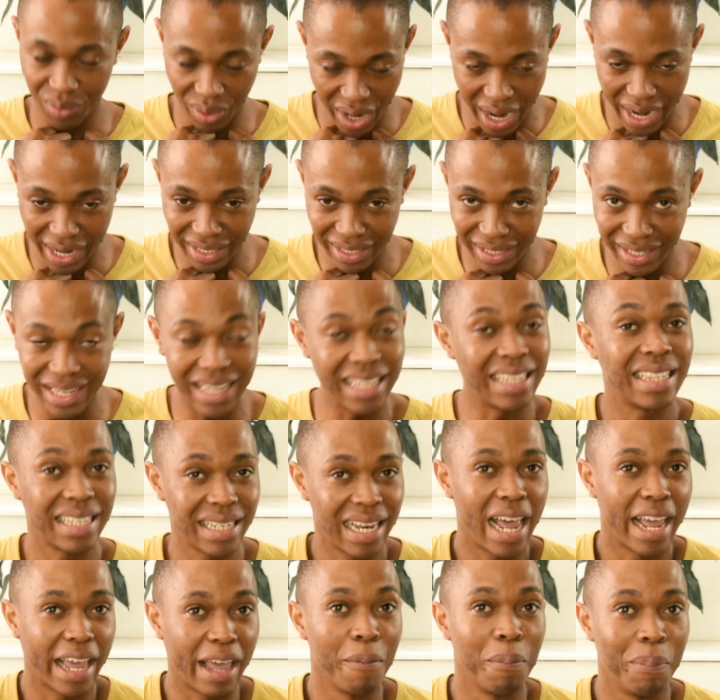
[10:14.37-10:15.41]
Right? It's
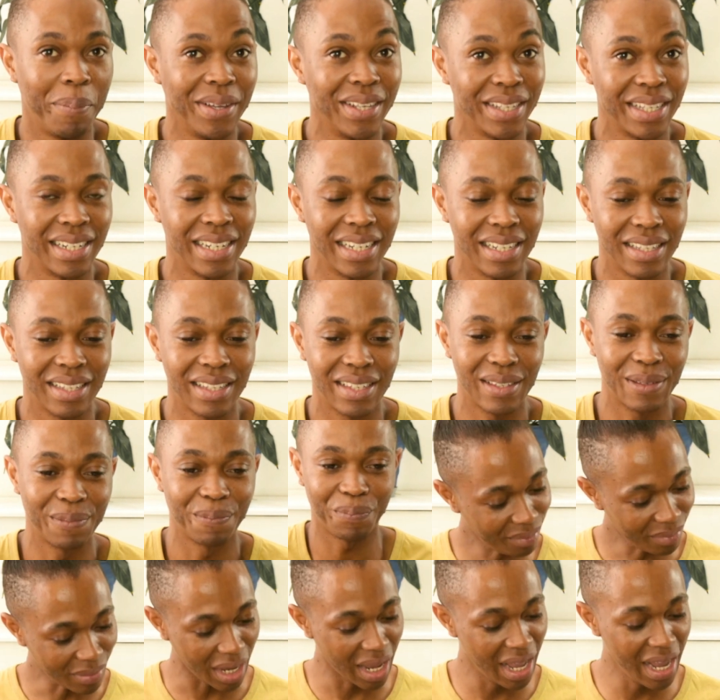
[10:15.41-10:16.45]
like a business.
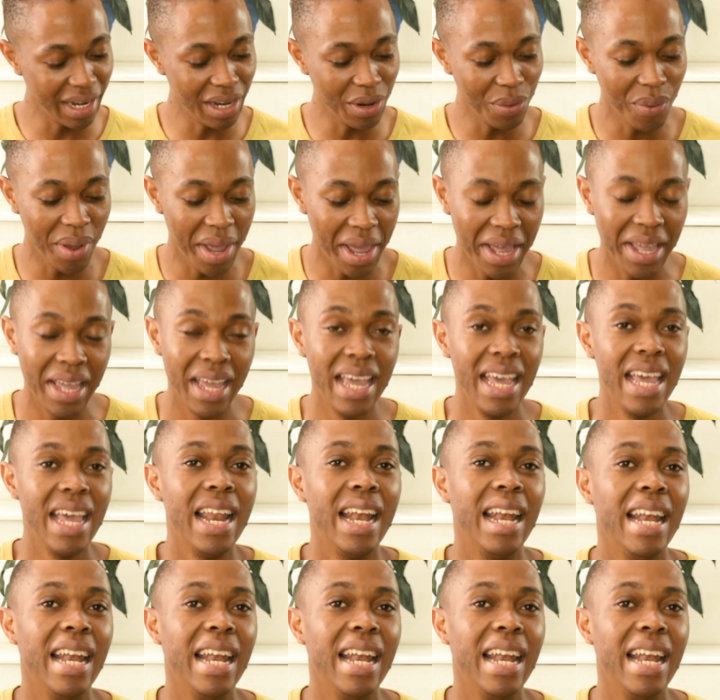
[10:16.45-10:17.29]
Anyway,